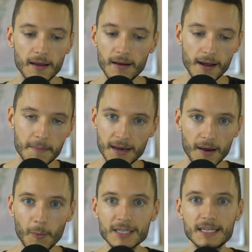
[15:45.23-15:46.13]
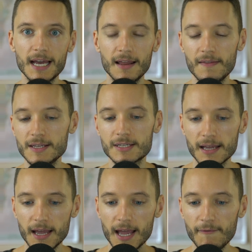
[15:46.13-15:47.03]
Once again,
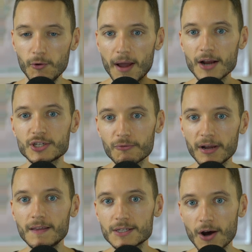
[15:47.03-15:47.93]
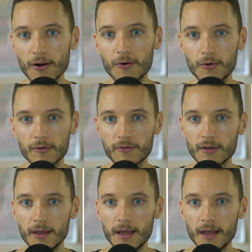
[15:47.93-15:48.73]
if you actually read these articles,